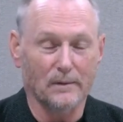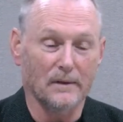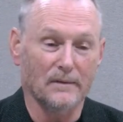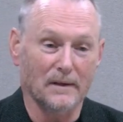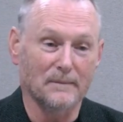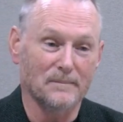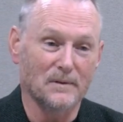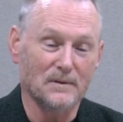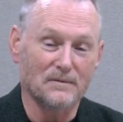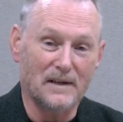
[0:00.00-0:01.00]
Well, I
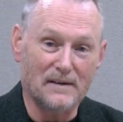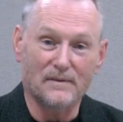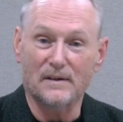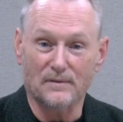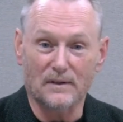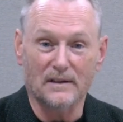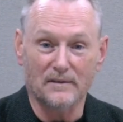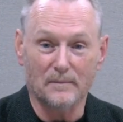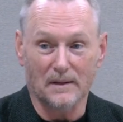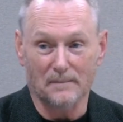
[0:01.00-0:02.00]
was a firefighter for a
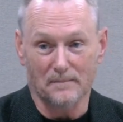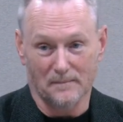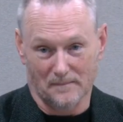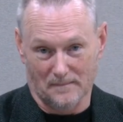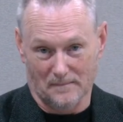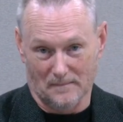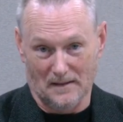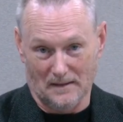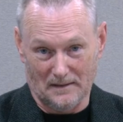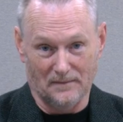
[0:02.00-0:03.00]
living, but
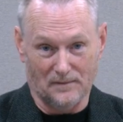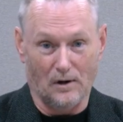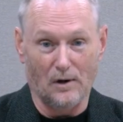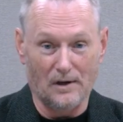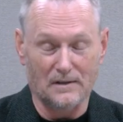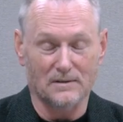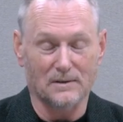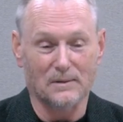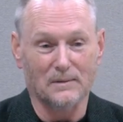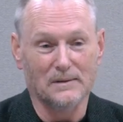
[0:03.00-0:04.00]
I live for art.
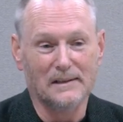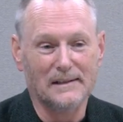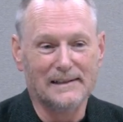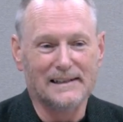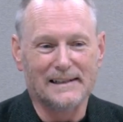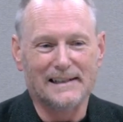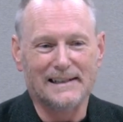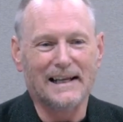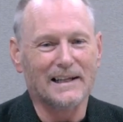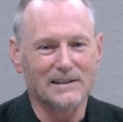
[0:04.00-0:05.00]
So
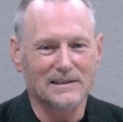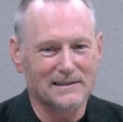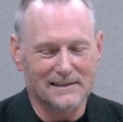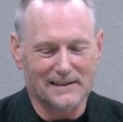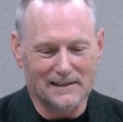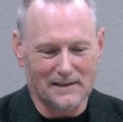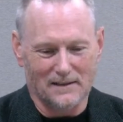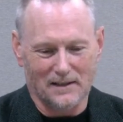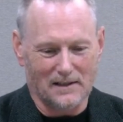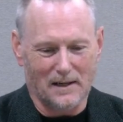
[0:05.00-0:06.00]
that's
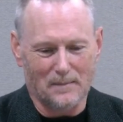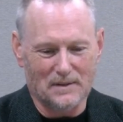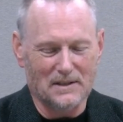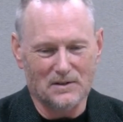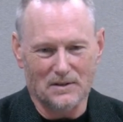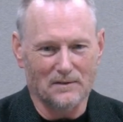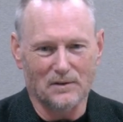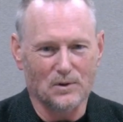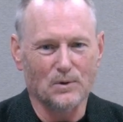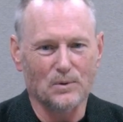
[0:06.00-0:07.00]
the combination of
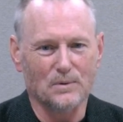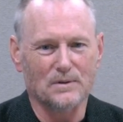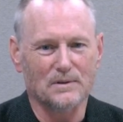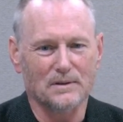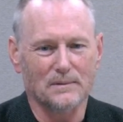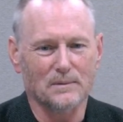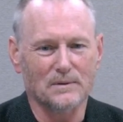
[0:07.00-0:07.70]
the two was